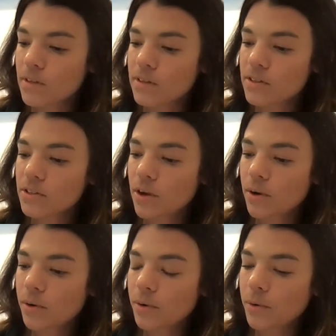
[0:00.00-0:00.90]

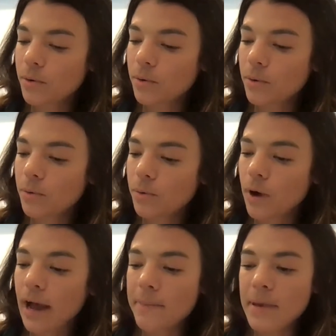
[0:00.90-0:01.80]
so
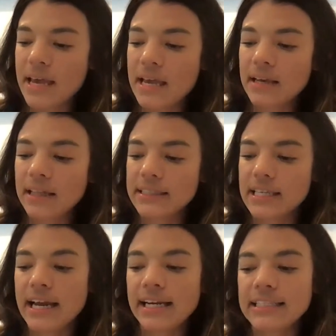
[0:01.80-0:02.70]
I made let's
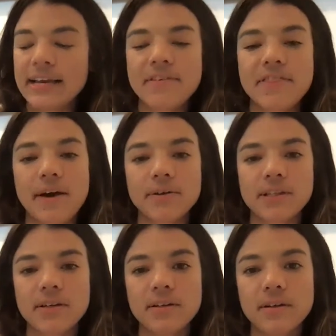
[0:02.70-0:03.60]
see, ninety-seven
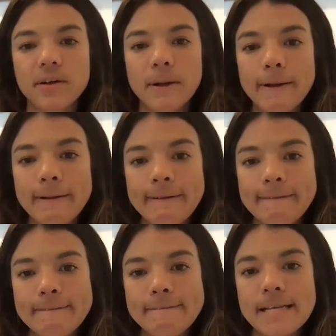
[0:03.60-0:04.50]
thousand. Okay.
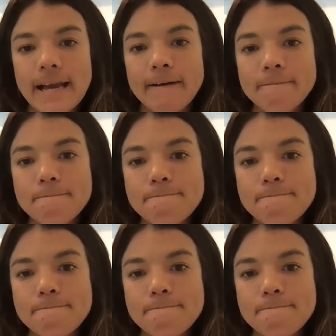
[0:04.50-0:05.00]
Yeah.